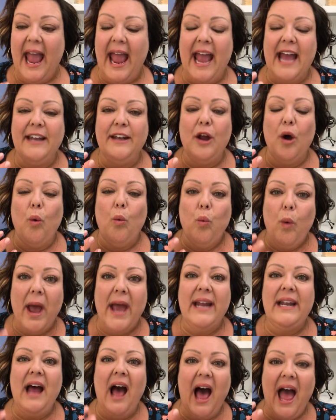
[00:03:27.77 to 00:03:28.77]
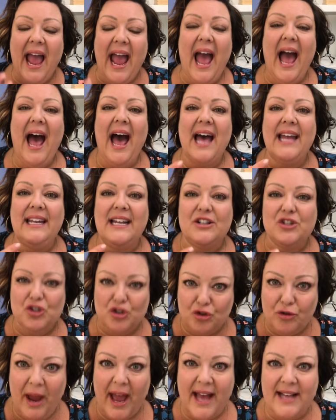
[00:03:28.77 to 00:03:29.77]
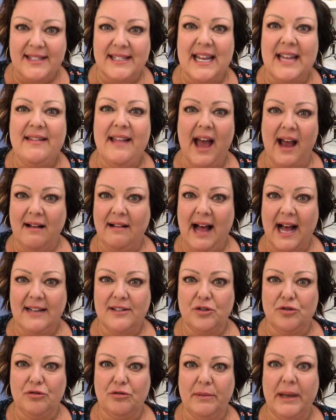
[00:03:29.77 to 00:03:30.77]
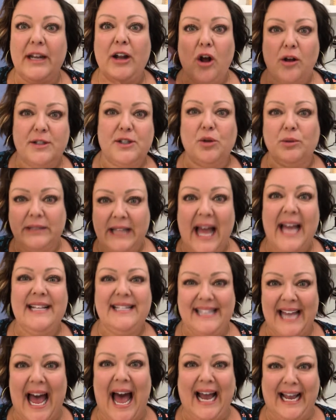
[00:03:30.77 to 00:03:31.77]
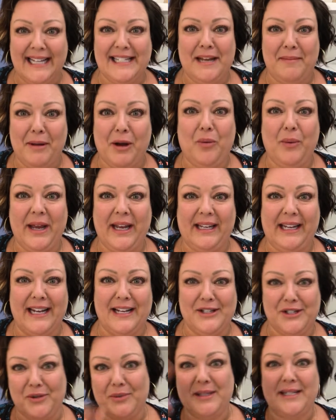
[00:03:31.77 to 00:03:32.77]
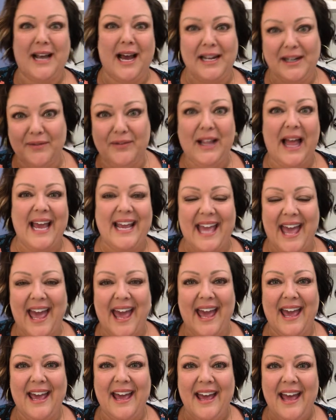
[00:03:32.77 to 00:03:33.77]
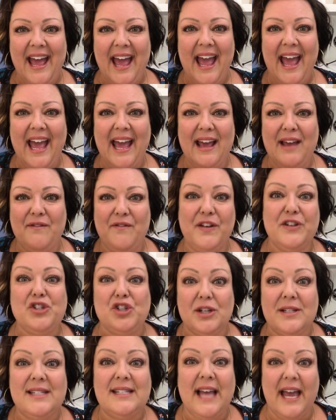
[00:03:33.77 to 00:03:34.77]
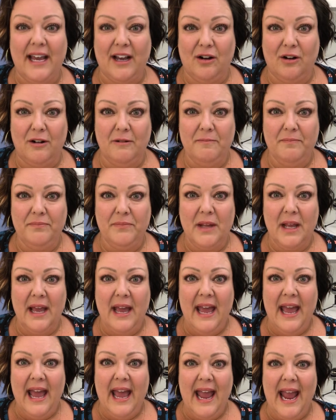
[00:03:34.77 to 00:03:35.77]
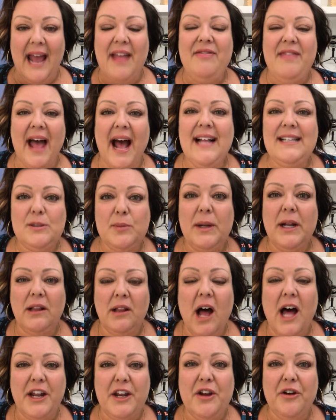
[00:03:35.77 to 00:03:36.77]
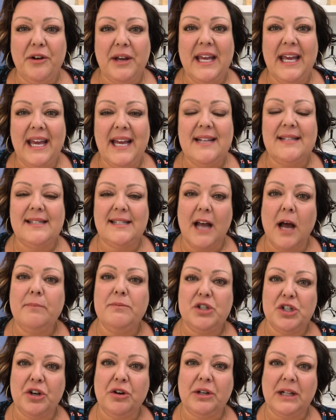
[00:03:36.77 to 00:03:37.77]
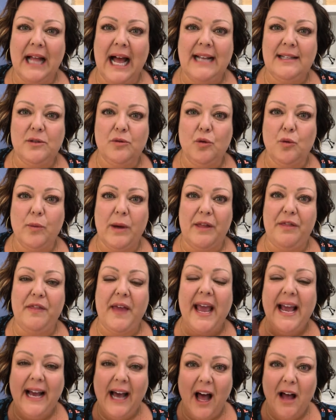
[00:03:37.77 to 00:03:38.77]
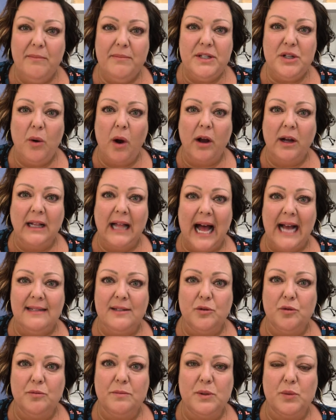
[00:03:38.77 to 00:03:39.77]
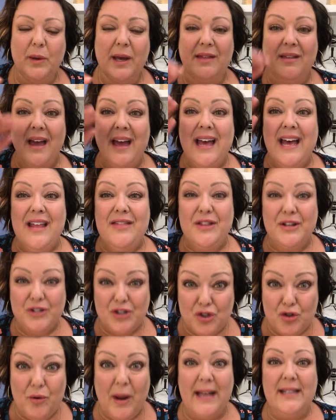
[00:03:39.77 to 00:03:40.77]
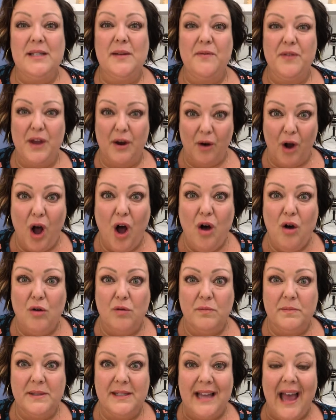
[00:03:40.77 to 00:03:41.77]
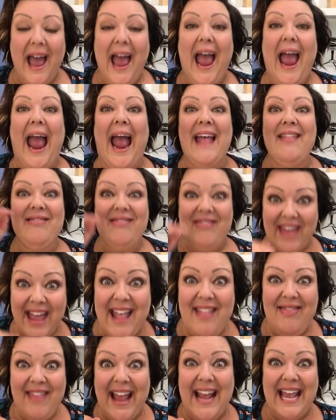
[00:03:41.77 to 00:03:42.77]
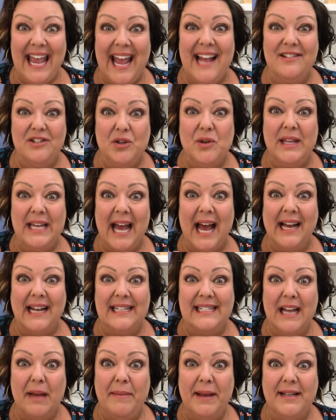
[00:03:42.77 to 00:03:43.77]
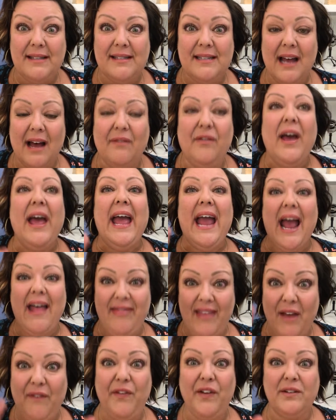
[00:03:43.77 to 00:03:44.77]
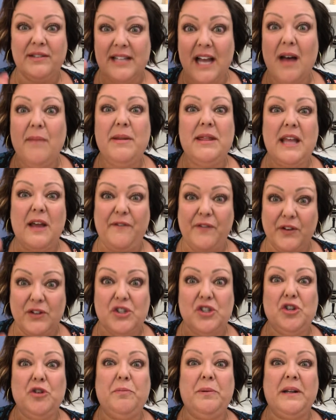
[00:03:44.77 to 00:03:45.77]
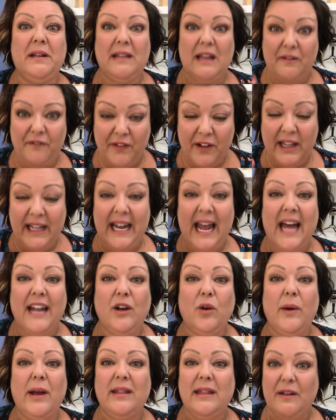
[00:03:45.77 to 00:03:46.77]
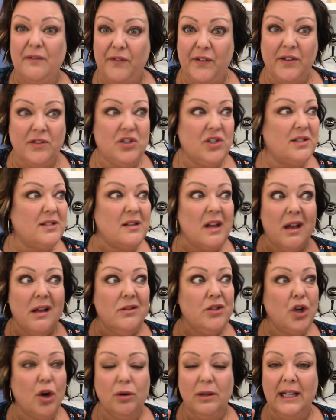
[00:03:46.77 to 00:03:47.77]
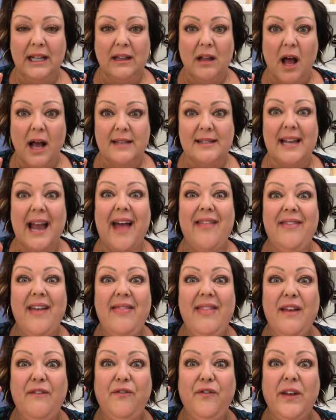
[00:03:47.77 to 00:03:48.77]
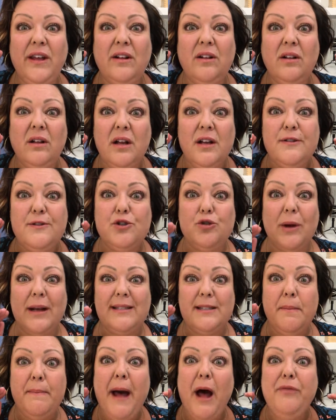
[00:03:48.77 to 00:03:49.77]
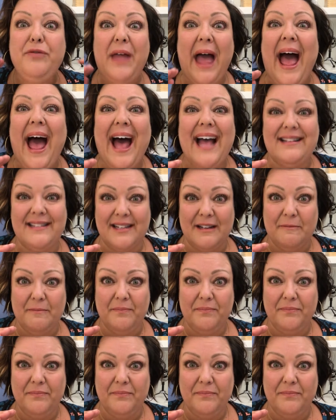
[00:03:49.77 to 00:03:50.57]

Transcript: And when I had stress in that classroom, it also led to academic weakness. It was kind of like a vicious cycle. And that's what a lot of your kids come to your classroom with. They come to our classrooms with the stress of their homes, and then they can't do the academic stuff, and they feel dumb, and they feel stupid, and they feel inadequate, and they feel just totally lost, and then they feel stress about that.